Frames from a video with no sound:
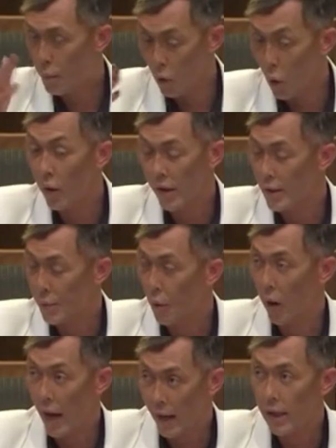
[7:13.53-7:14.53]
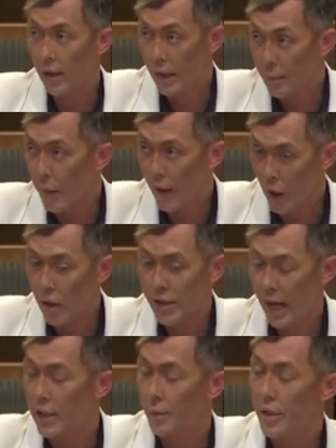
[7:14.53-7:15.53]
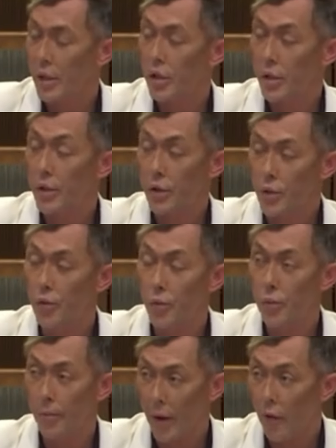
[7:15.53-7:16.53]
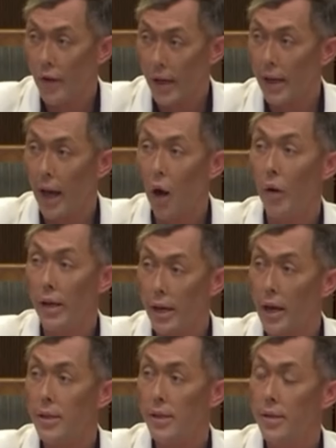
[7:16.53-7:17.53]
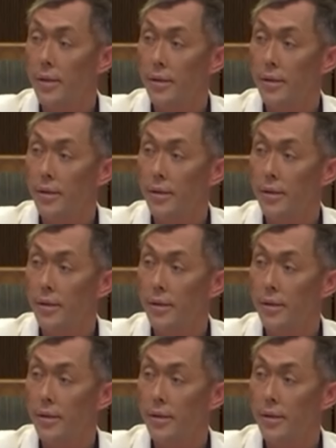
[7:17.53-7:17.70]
Broken sporadically, but they are text messages to Malvina Gowie, yes.